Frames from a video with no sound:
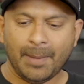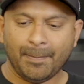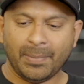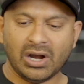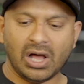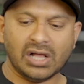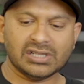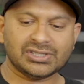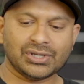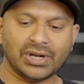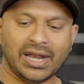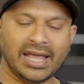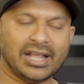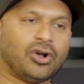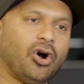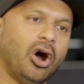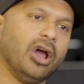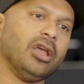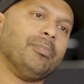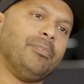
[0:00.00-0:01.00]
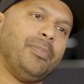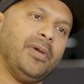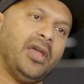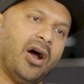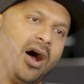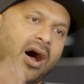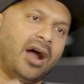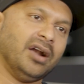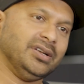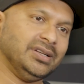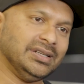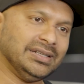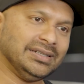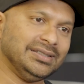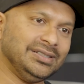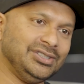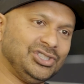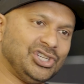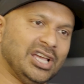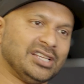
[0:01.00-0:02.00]
But also like going beyond
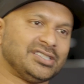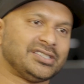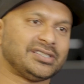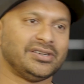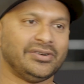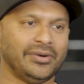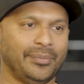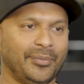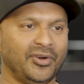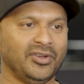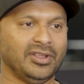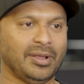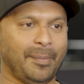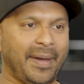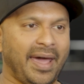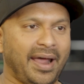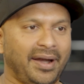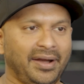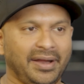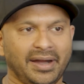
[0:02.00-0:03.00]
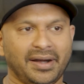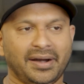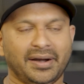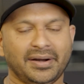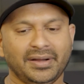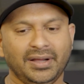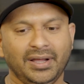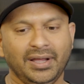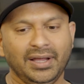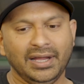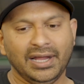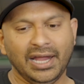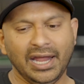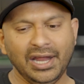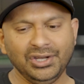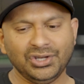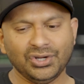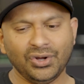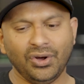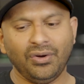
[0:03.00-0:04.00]
just removing the barrier
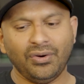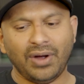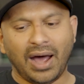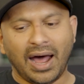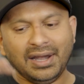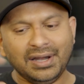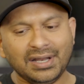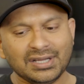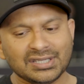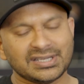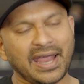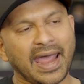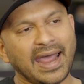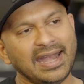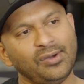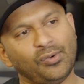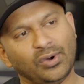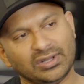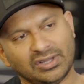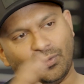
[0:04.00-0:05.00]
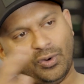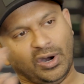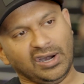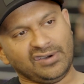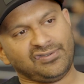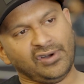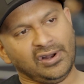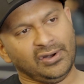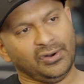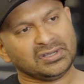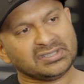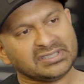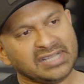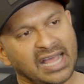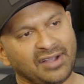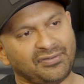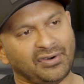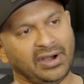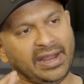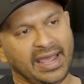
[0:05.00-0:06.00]
into understanding what the workflow looks
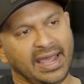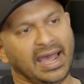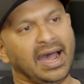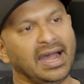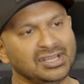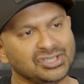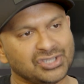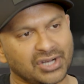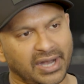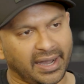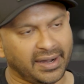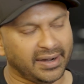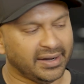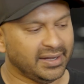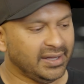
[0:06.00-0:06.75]
like for AI engineering.